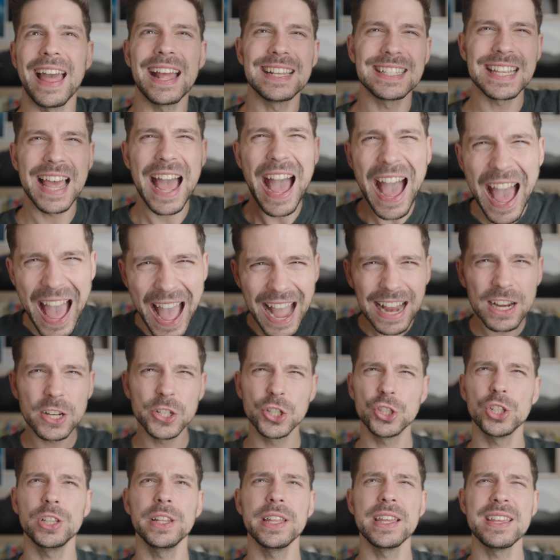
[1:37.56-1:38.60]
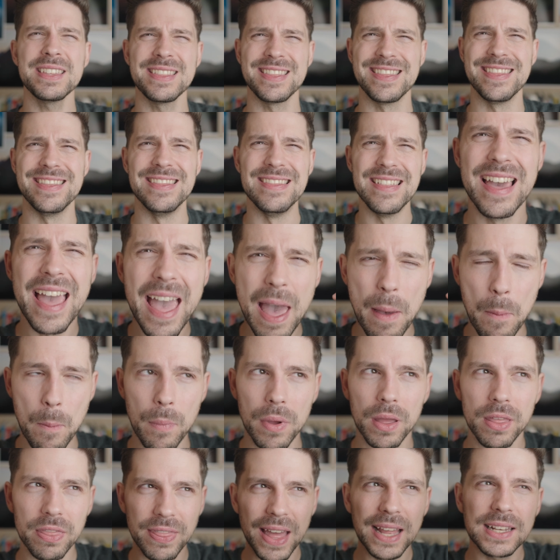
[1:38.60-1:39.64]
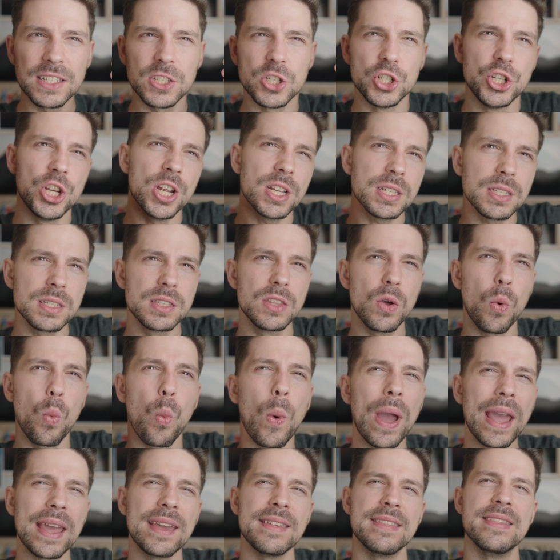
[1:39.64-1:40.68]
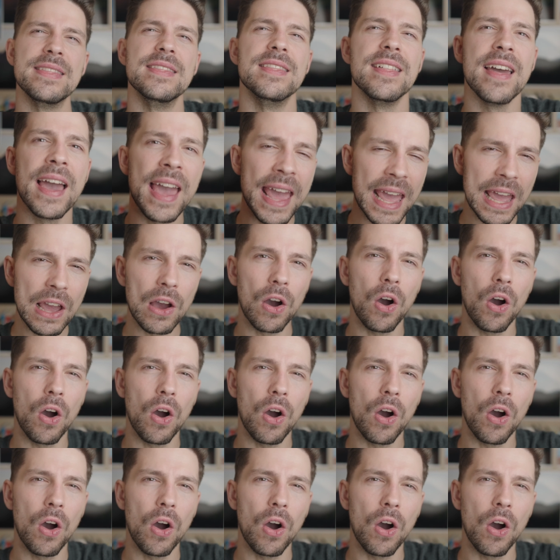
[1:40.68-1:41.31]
that's actually them. That's just the way they